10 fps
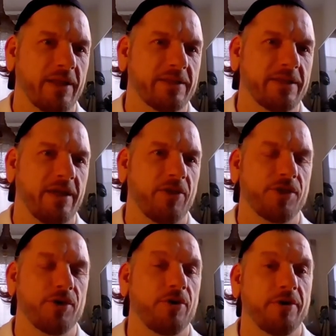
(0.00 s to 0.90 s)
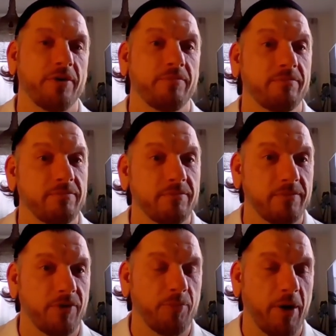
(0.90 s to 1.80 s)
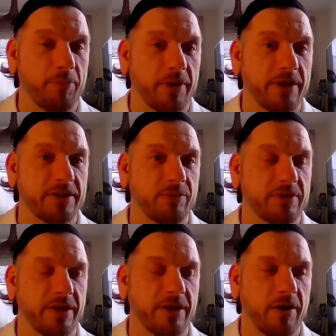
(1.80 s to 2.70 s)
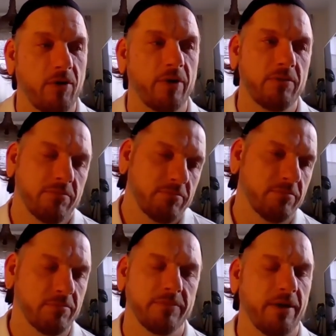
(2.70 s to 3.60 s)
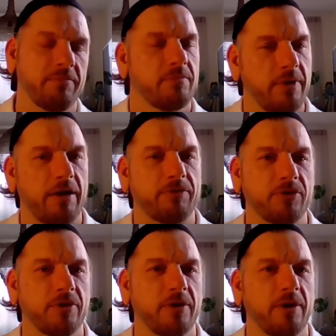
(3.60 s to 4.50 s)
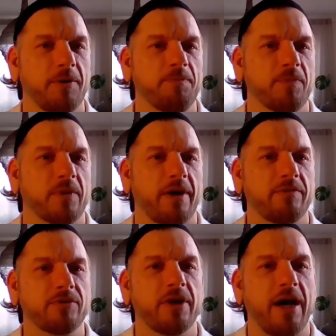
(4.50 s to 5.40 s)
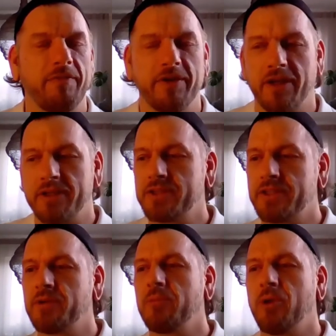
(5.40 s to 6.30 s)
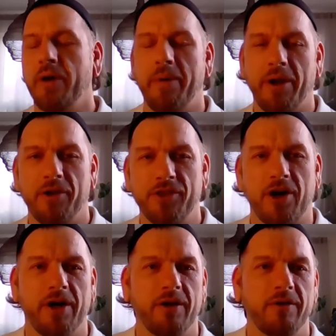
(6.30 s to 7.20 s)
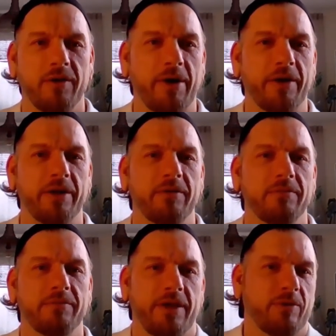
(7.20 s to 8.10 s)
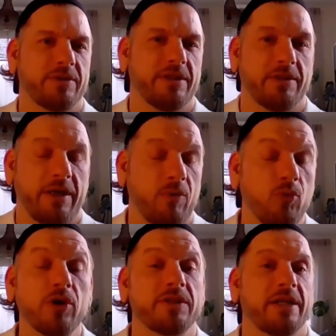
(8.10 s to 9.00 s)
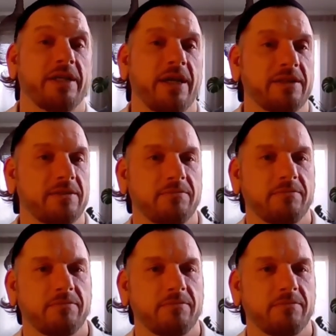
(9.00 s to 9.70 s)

Let's say a third of the population would say, oh, well, yeah, after having a considerable amount of thought about it, they would said yes.